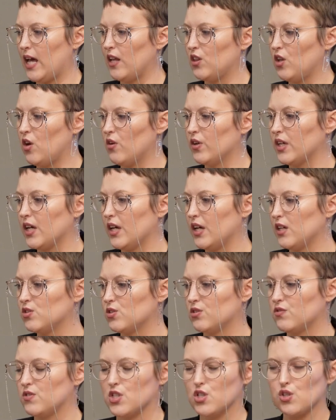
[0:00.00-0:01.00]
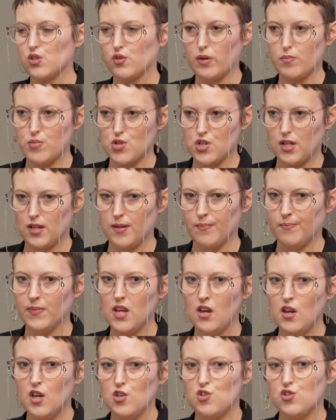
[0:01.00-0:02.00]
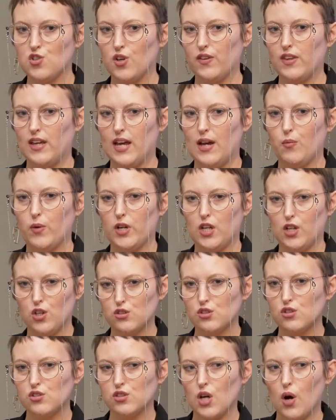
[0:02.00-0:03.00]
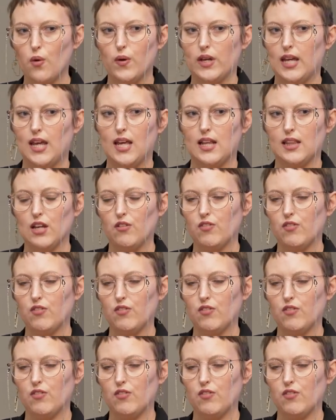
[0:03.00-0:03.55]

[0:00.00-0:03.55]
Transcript: longer sort of description so that when a user's going in,